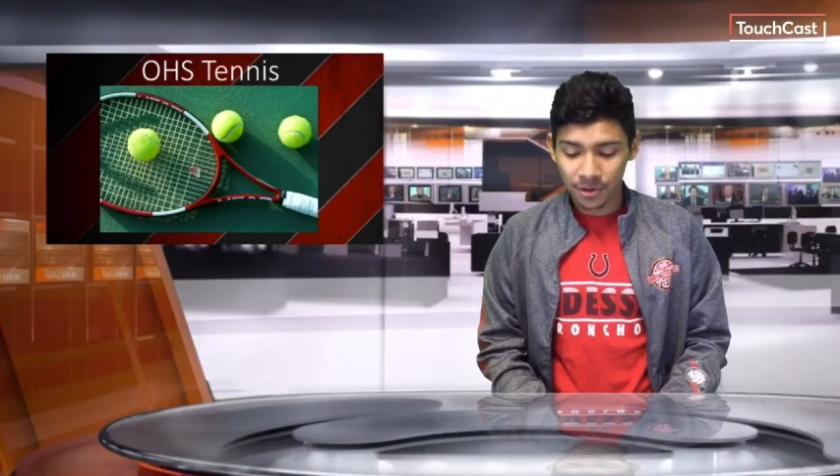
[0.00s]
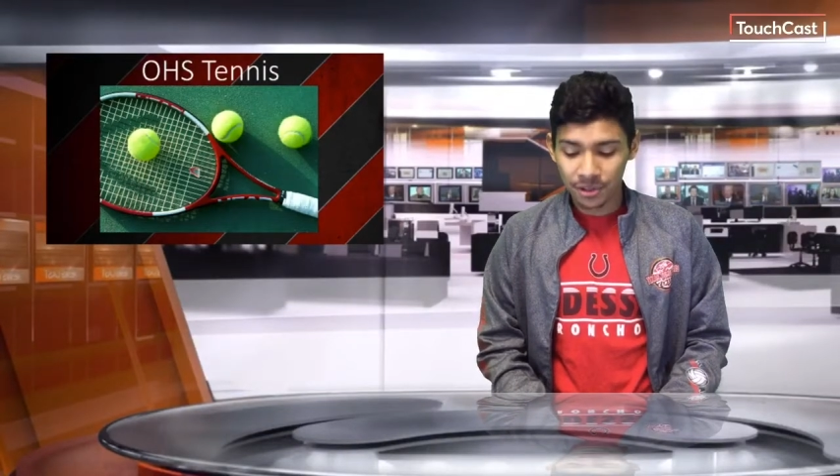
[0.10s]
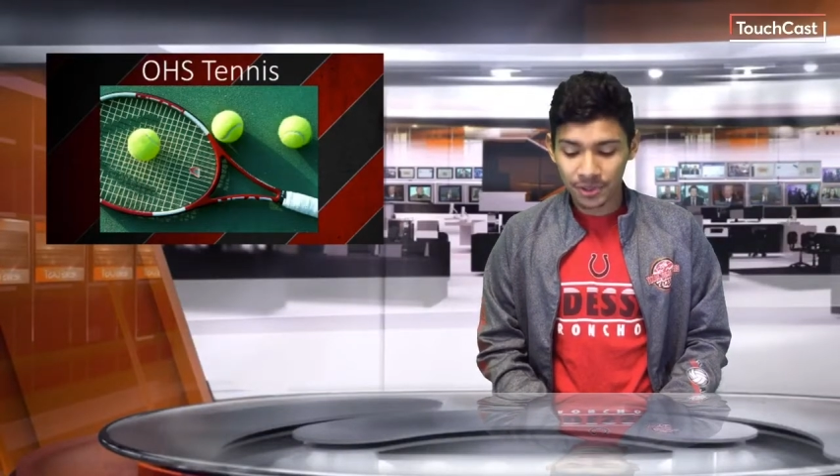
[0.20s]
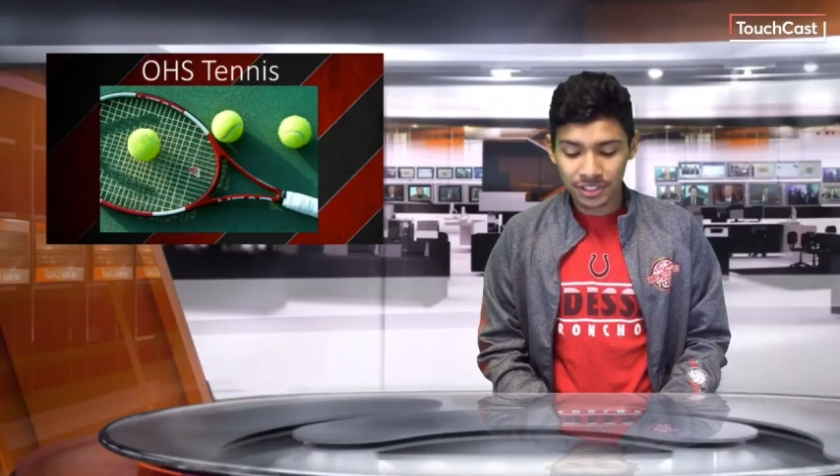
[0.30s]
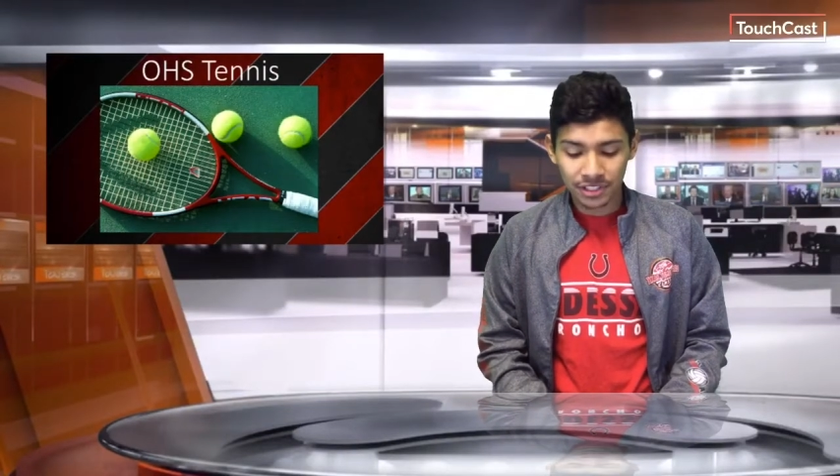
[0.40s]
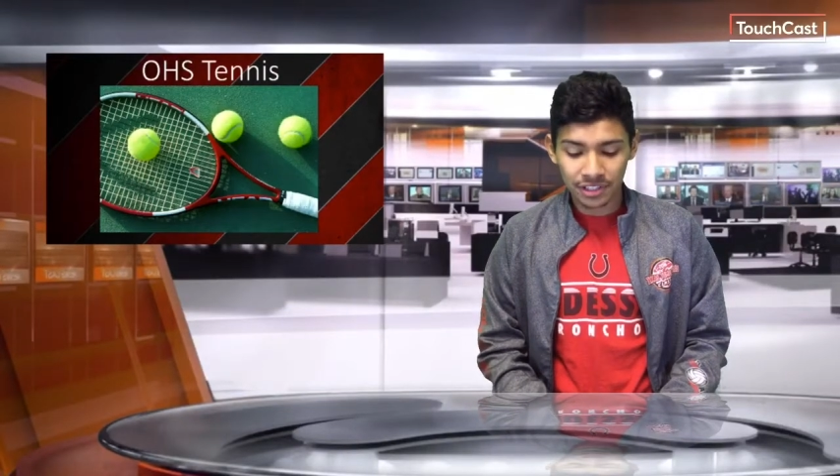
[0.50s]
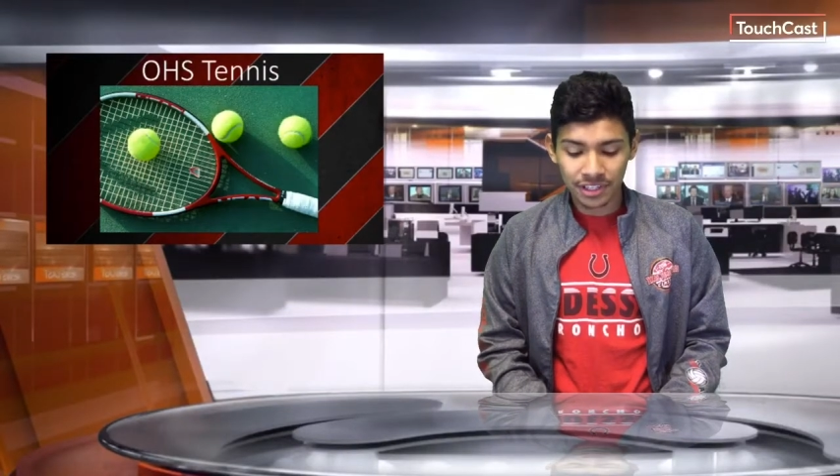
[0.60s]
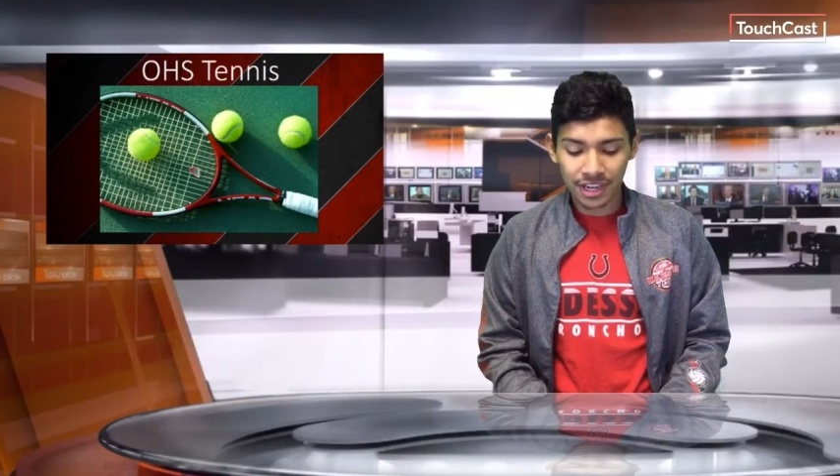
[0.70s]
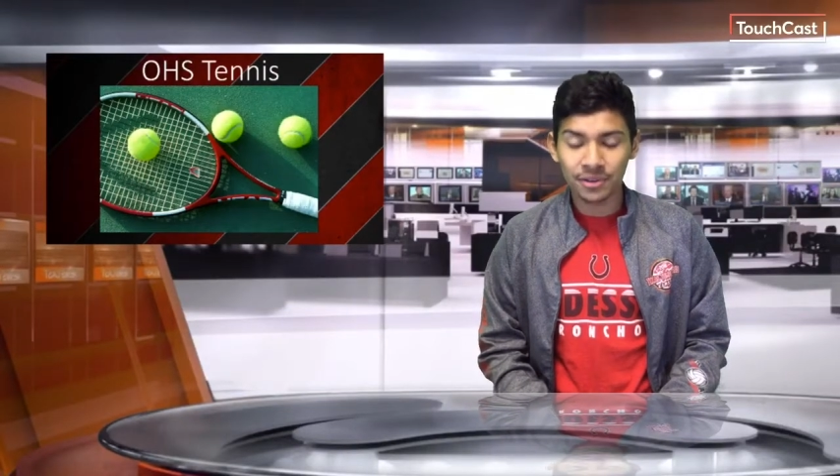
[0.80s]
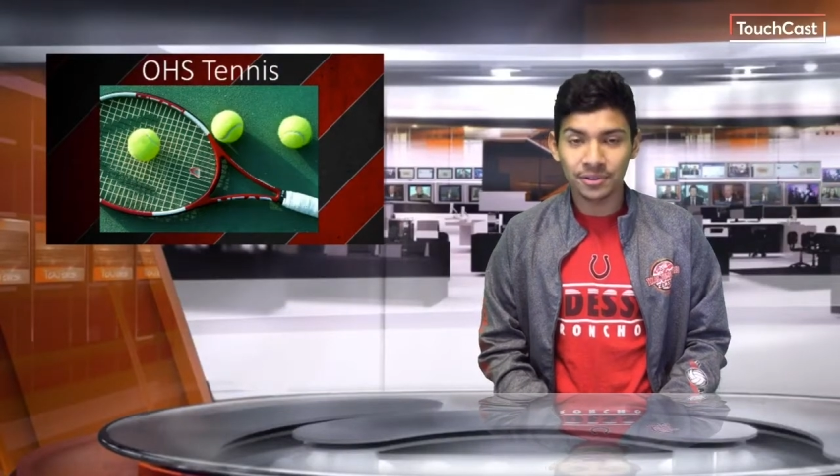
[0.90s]
With one starter
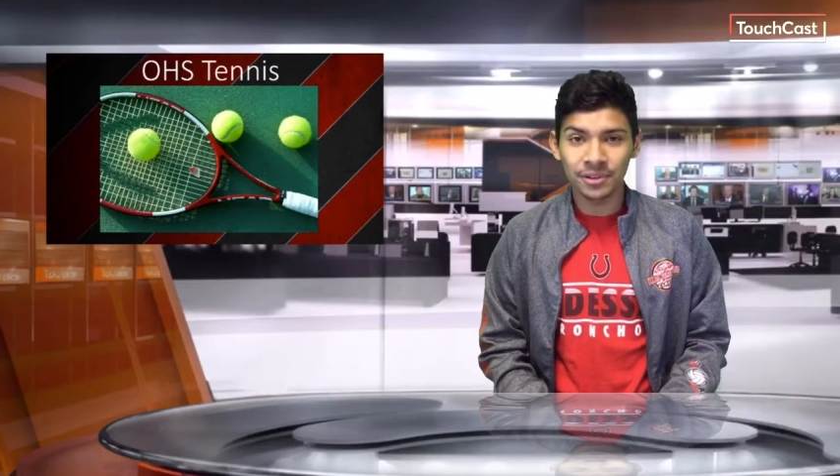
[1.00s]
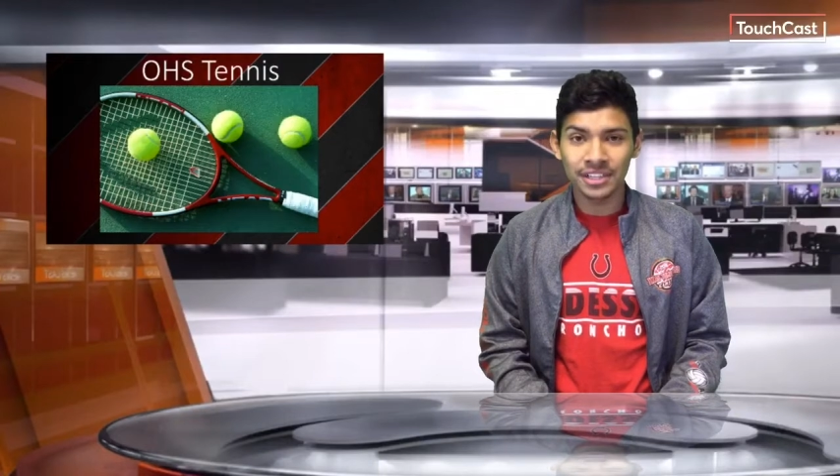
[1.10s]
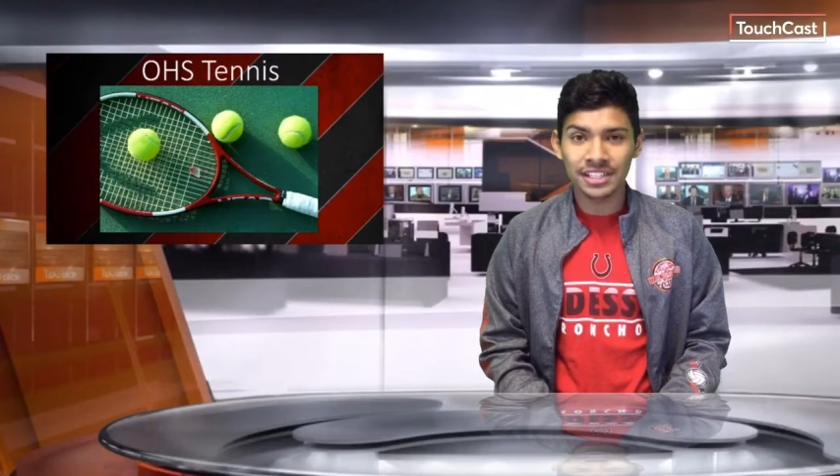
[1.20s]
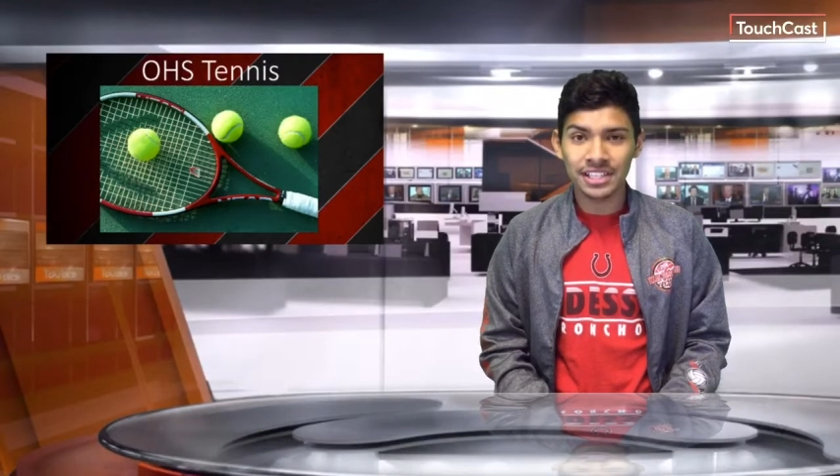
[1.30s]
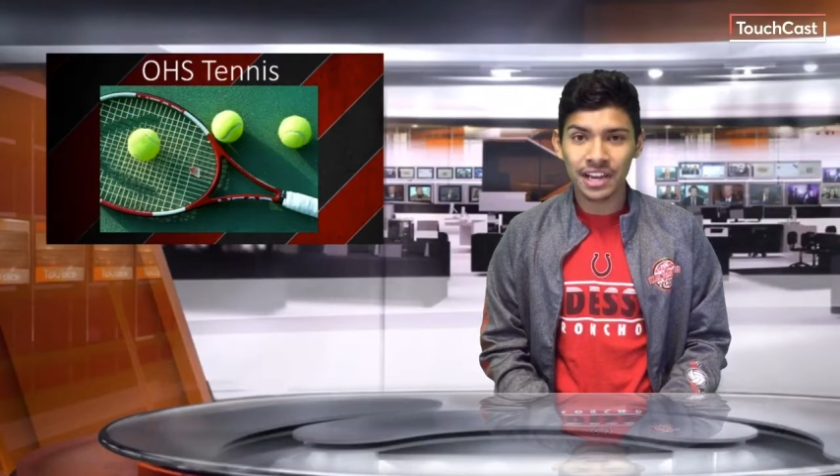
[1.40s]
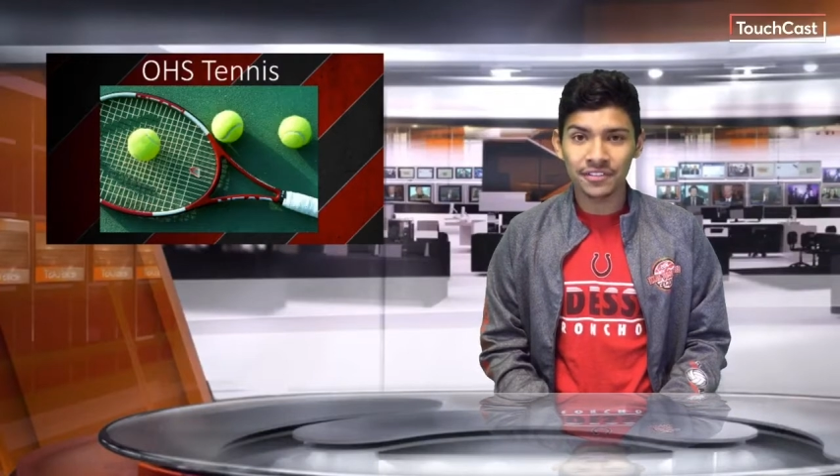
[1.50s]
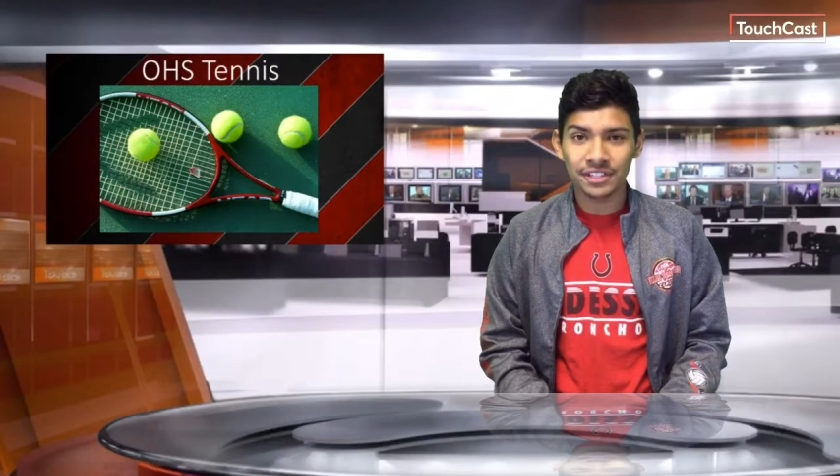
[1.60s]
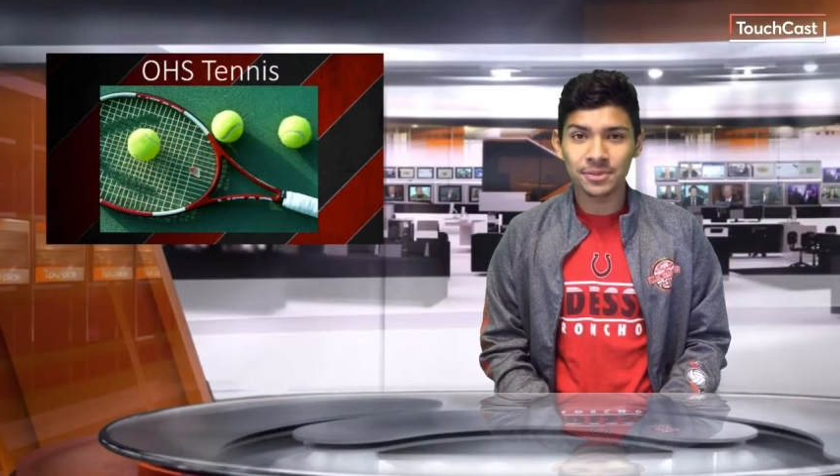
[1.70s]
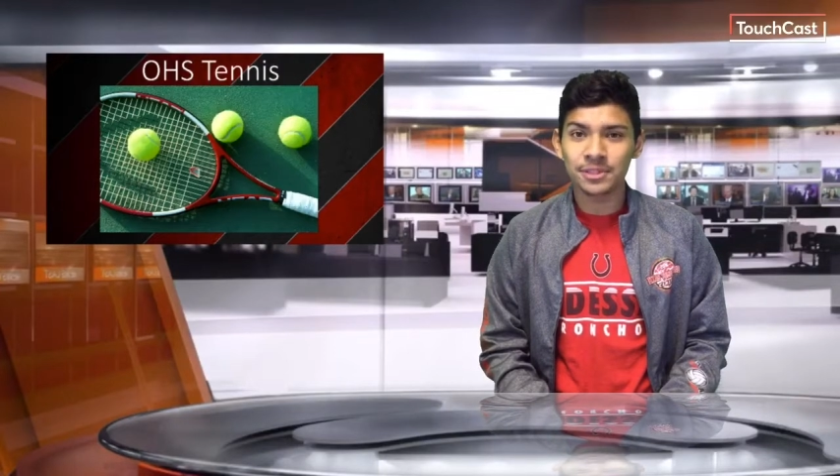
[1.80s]
down, Ulises Alvarez